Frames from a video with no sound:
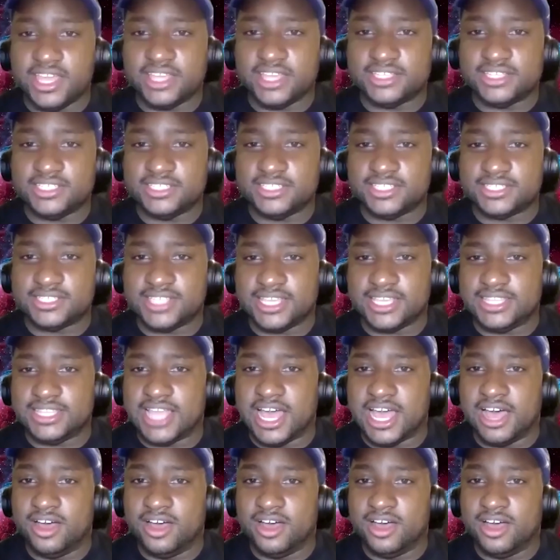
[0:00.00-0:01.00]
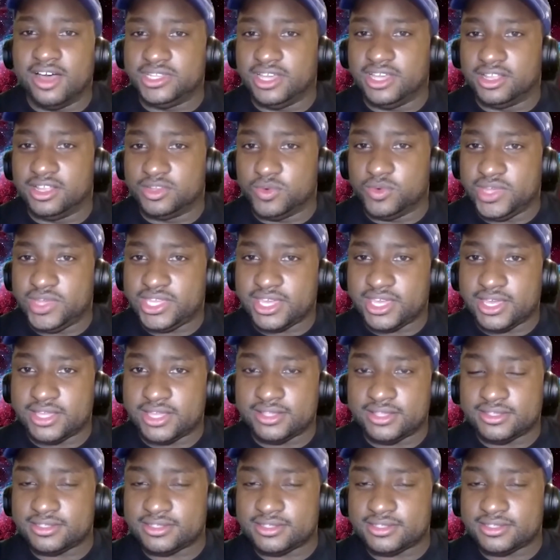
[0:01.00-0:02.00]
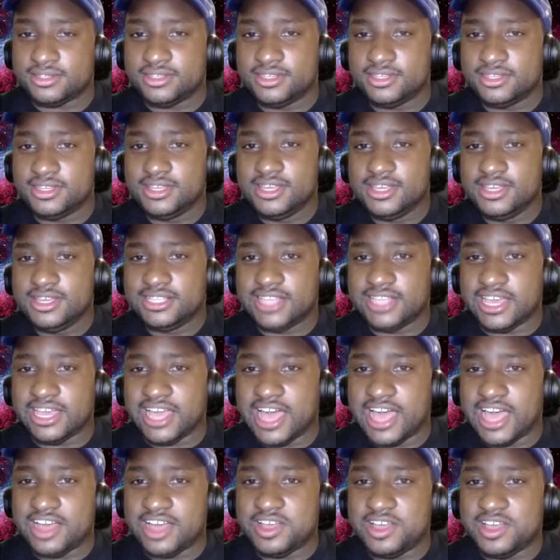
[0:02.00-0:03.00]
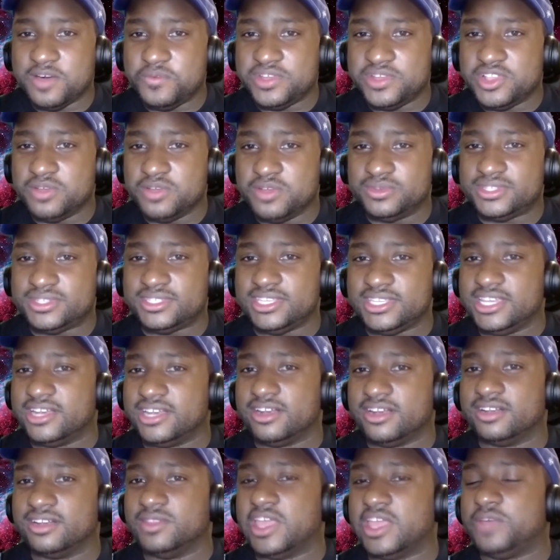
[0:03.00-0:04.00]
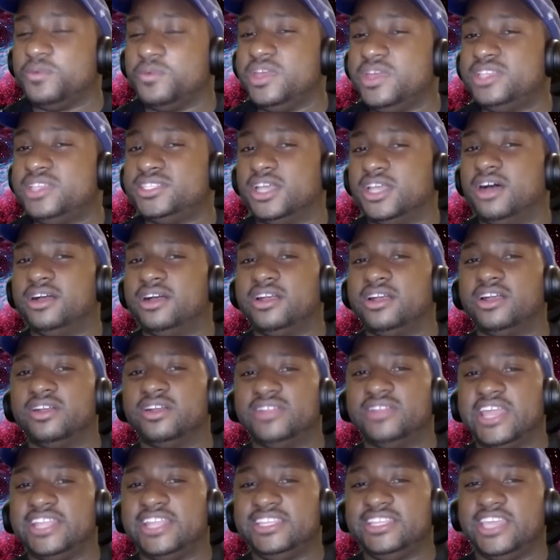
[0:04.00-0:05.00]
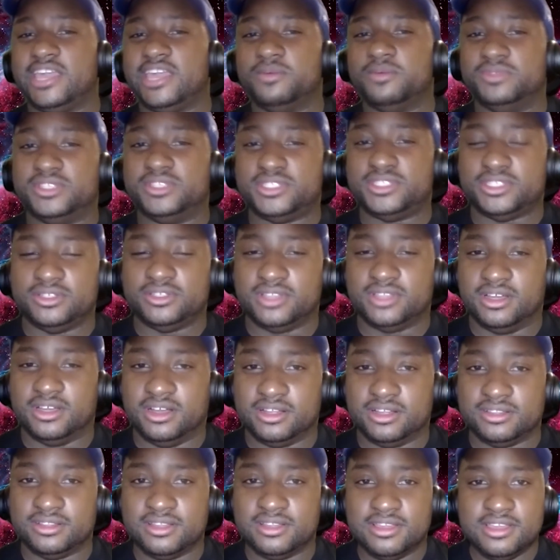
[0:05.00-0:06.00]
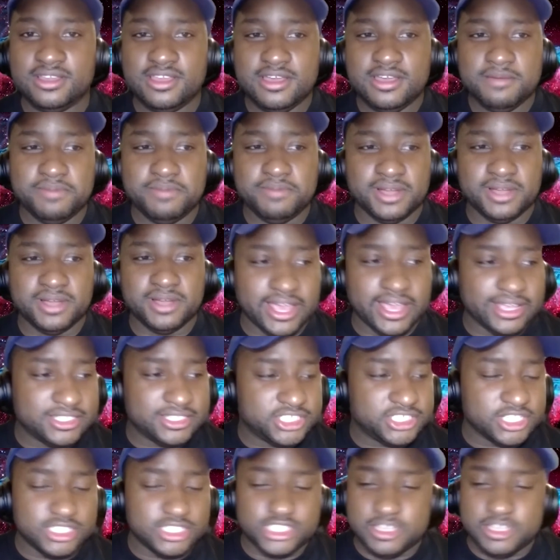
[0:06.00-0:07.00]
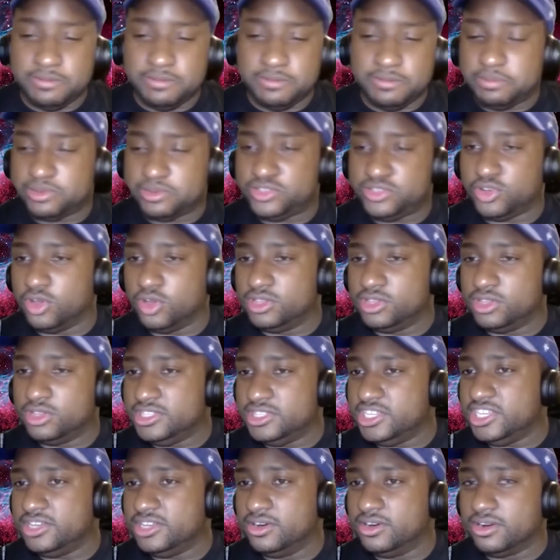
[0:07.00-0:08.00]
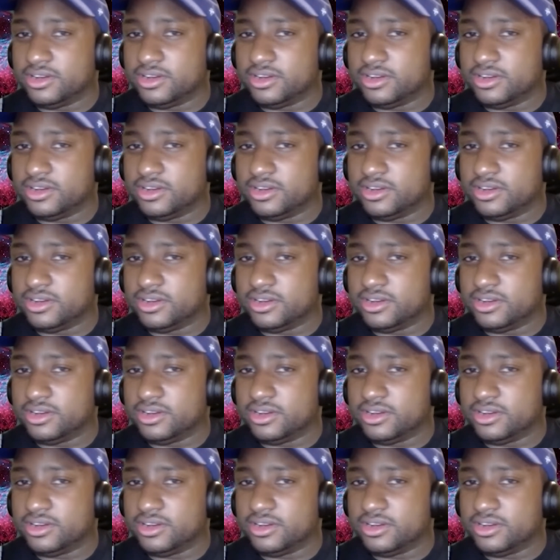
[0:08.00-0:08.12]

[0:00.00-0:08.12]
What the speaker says: She's just like, nah, only on the weekends. Like, how come we don't see her? Like, we saw her in Endgame with the suit on, but like, shouldn't she be patrolling New York?